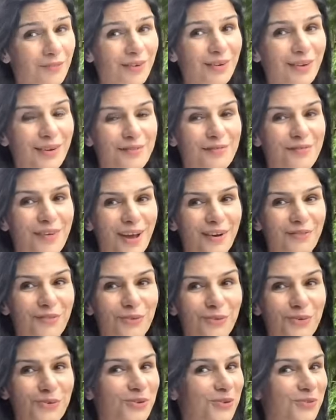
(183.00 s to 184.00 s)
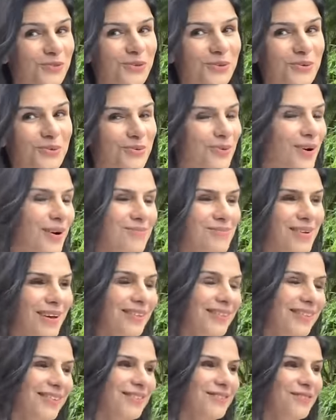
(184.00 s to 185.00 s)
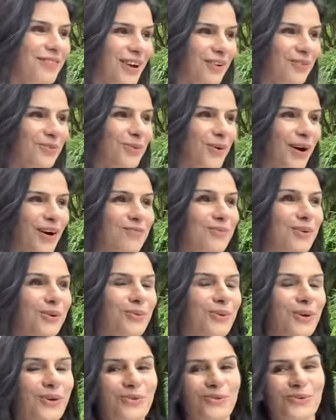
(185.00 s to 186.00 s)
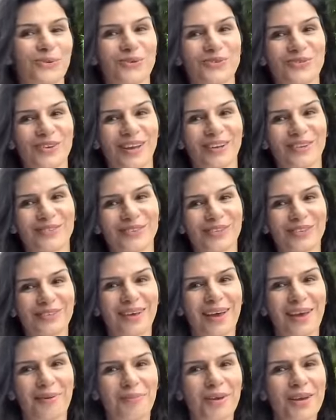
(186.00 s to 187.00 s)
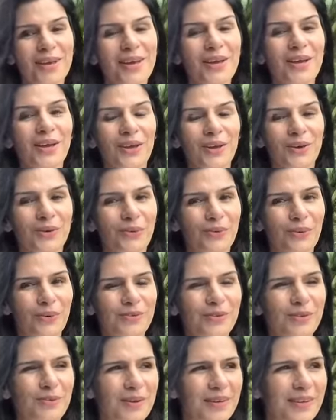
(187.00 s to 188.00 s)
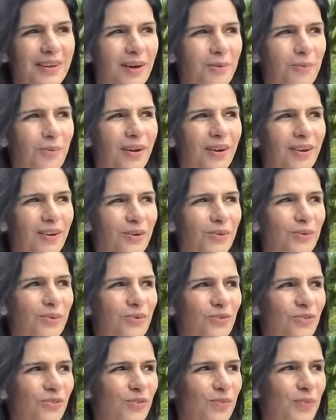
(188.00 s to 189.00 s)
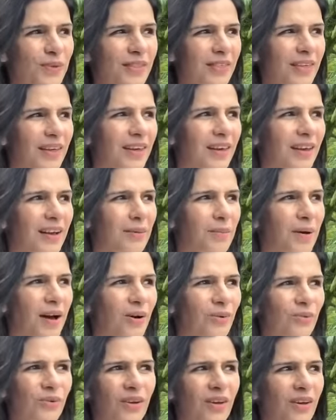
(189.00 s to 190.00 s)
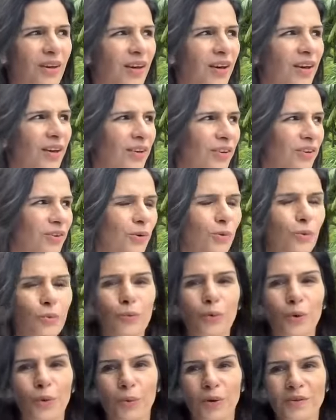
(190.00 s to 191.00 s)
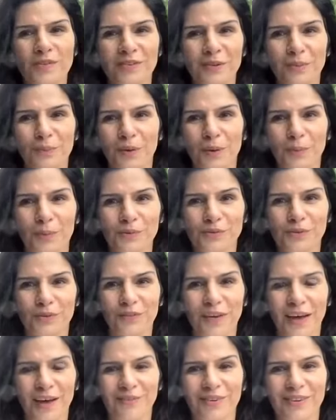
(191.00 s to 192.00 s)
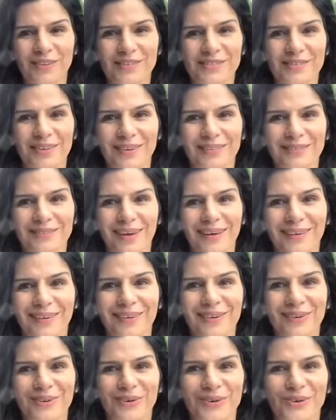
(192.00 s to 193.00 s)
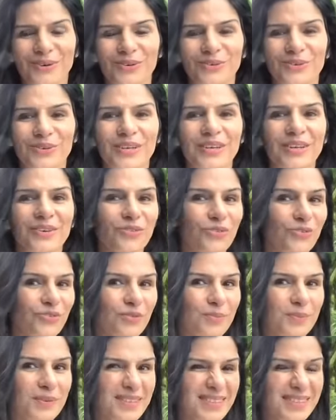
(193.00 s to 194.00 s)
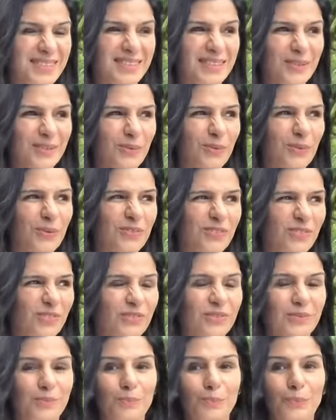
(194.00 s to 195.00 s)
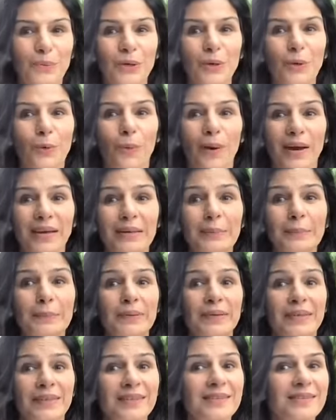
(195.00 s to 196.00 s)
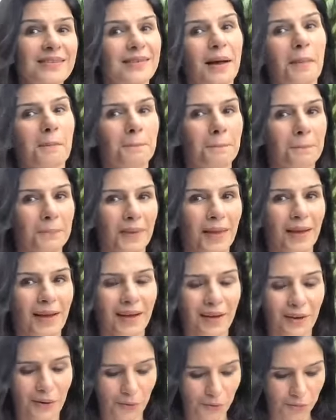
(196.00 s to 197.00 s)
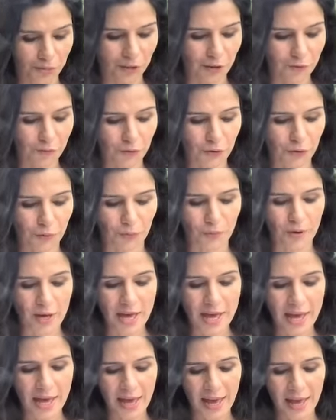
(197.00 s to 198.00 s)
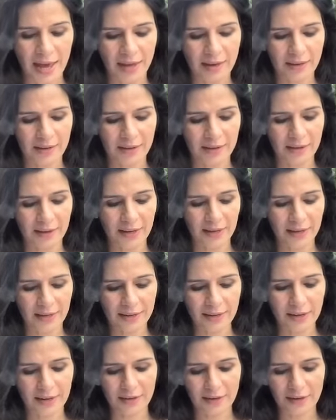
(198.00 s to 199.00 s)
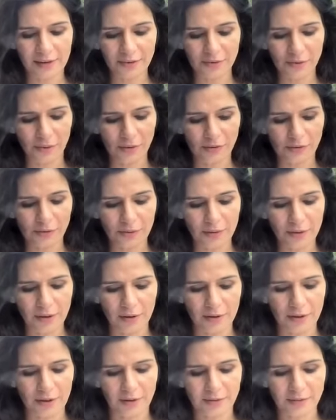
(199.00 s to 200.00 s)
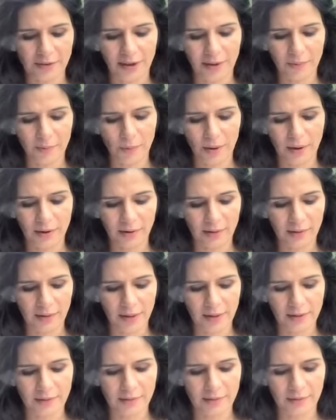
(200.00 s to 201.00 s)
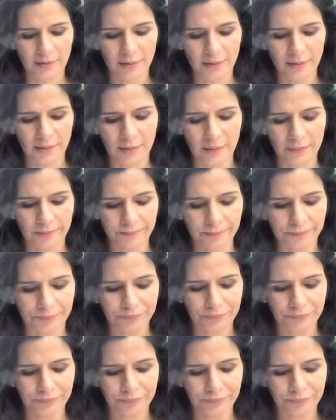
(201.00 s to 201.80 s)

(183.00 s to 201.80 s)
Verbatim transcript: even in fact for those of you who are married in fact who have been going through a challenging time it could also be a time wherein you could just be thinking about you know what's the purpose of having this entire uh, relationship it could just be quite a burdensome uh, thing for you and uh, it, it is also a, a time wherein that um,